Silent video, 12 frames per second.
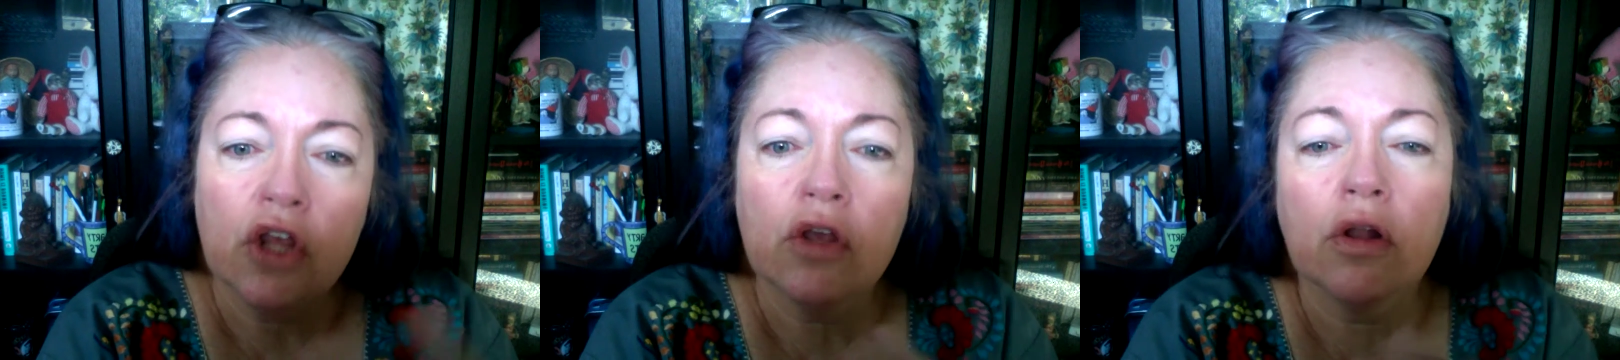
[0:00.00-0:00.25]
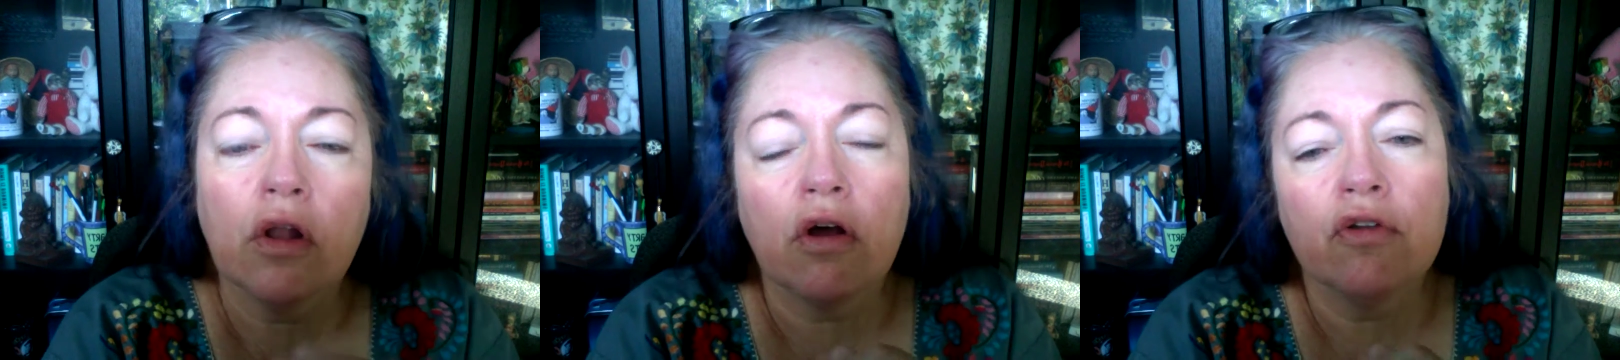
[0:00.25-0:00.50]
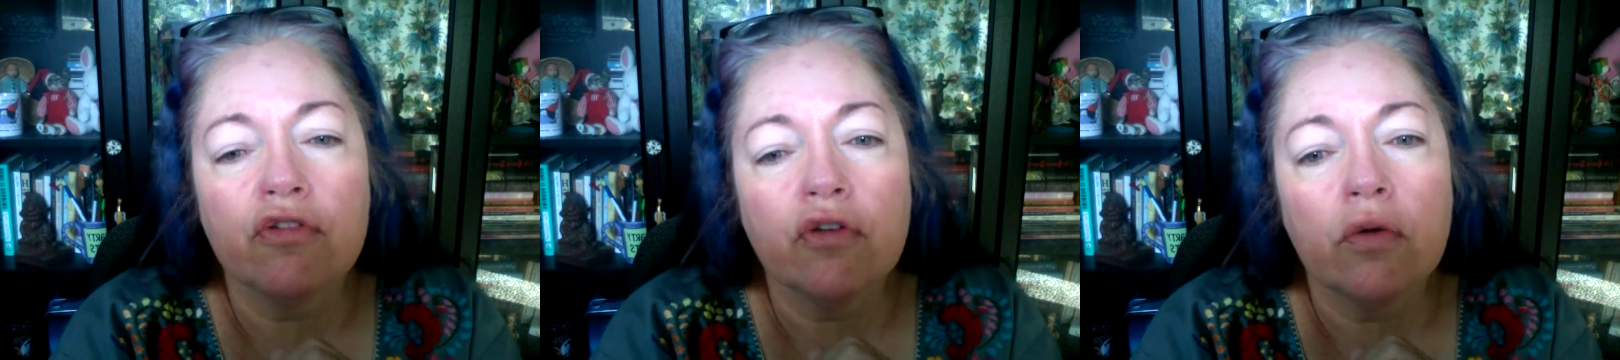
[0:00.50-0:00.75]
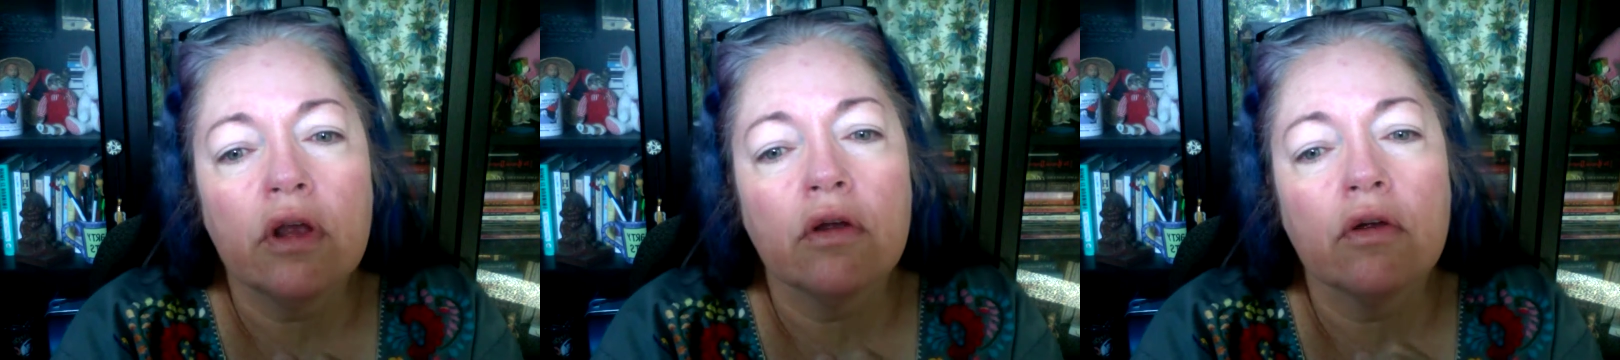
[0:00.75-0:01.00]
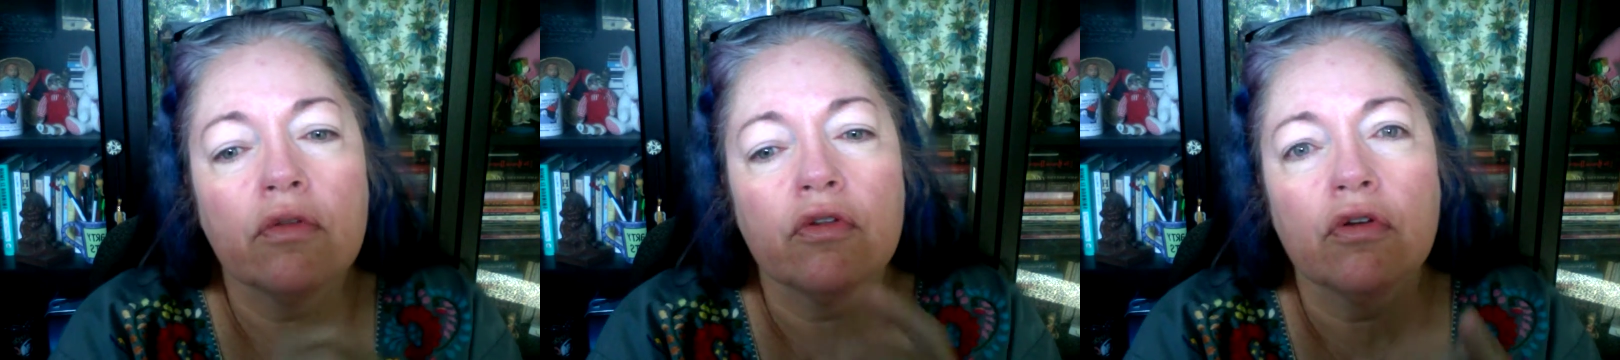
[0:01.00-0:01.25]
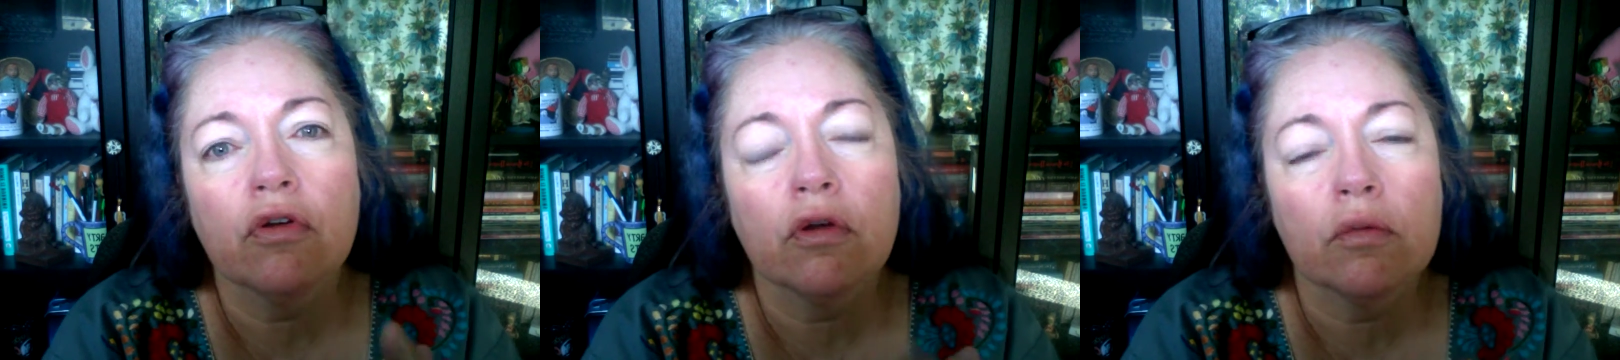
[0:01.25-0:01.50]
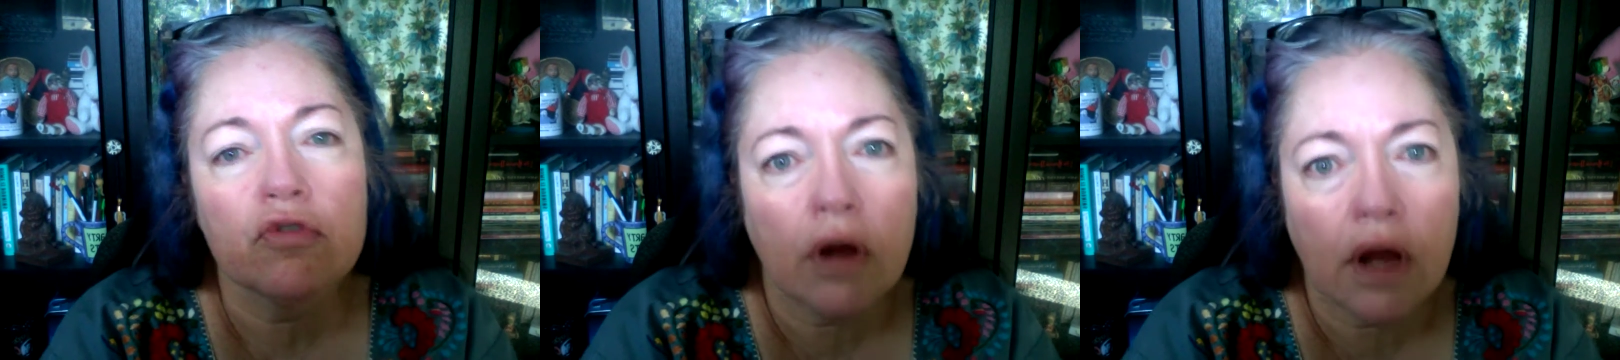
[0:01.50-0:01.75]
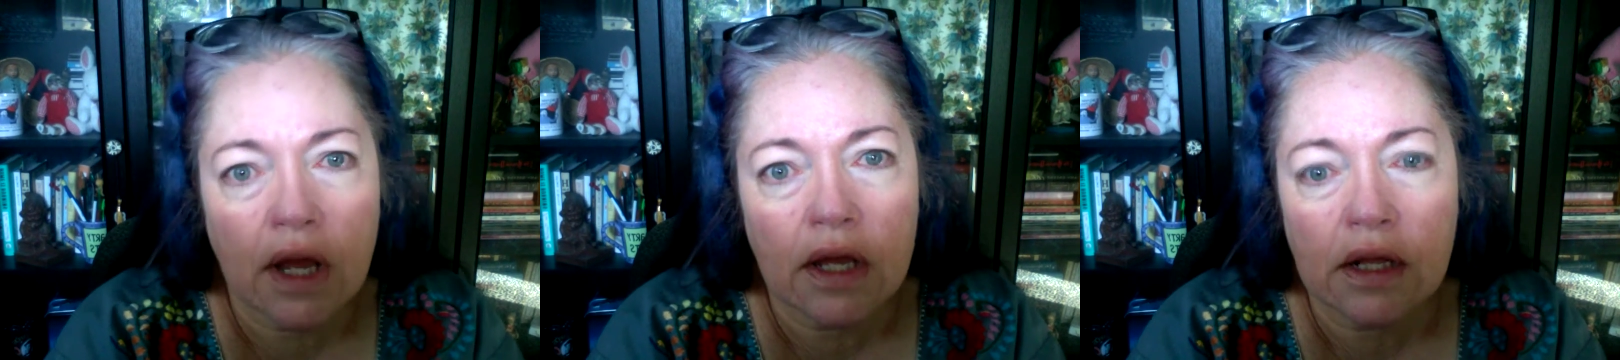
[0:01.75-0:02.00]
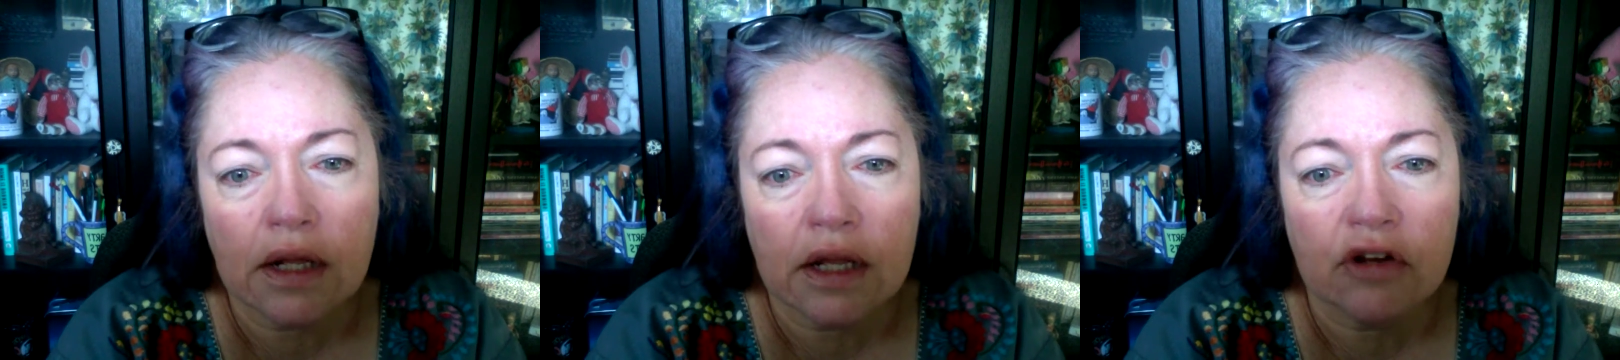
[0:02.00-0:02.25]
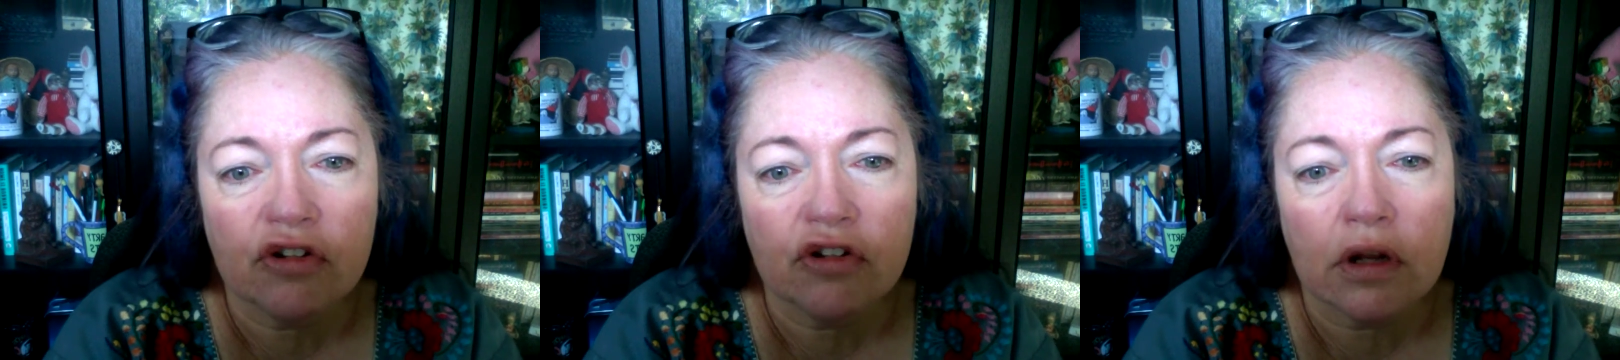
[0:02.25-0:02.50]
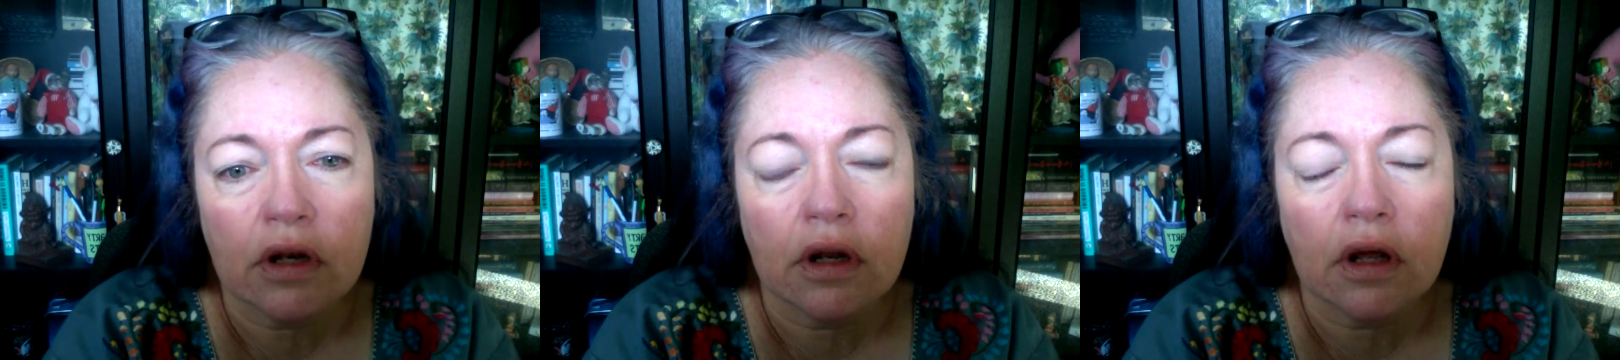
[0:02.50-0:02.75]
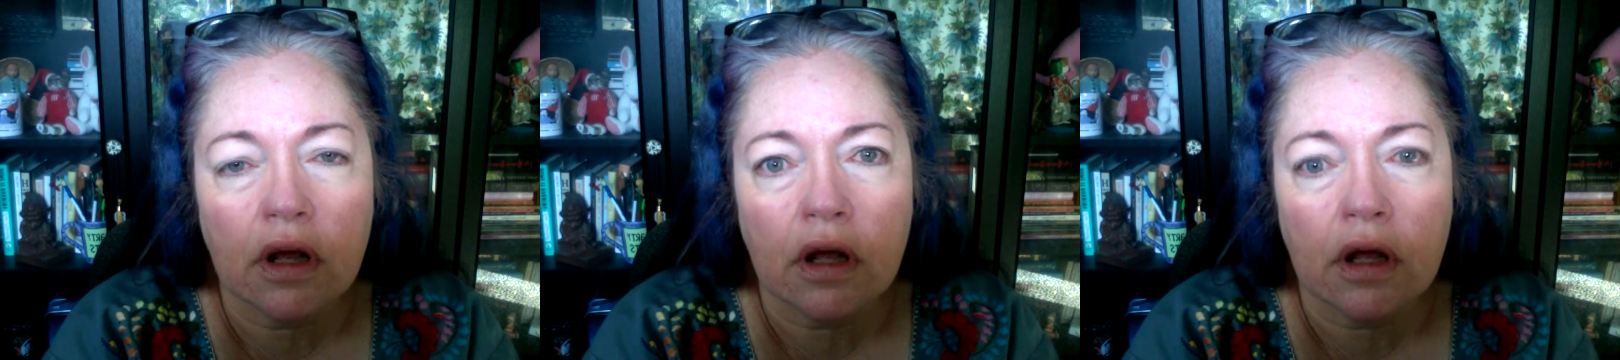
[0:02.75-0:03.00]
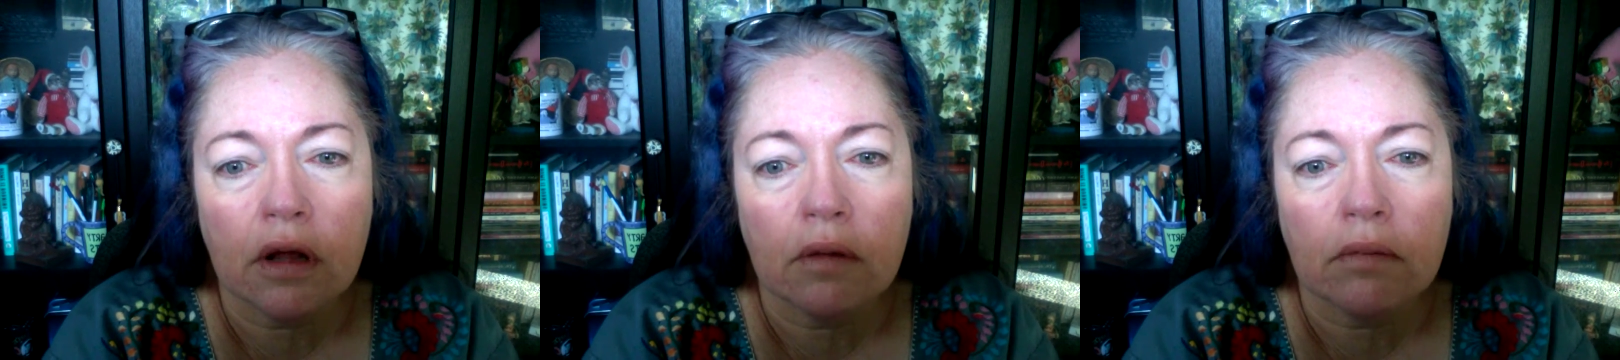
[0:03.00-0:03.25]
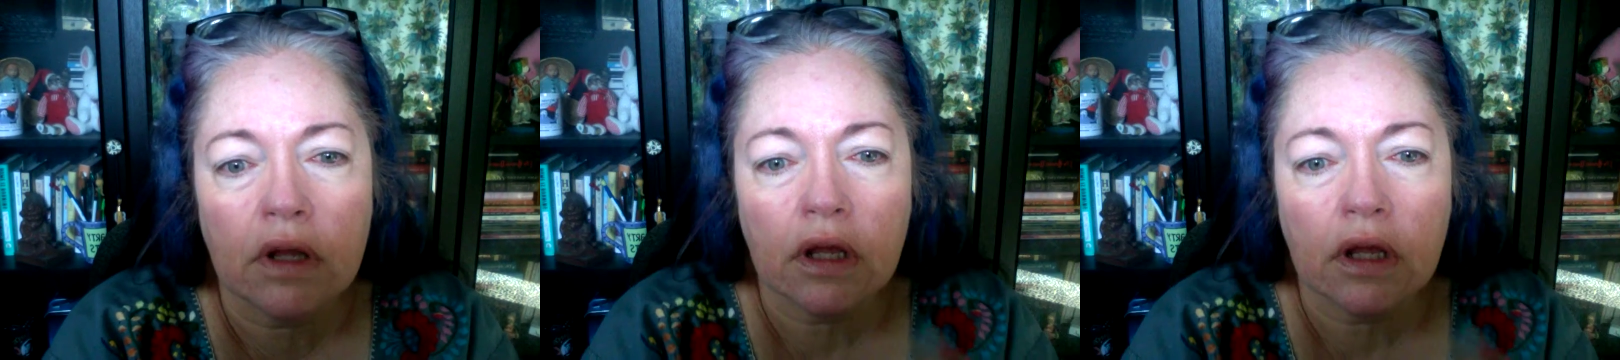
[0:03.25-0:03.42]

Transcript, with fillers: You'll also hear the term triangulation um,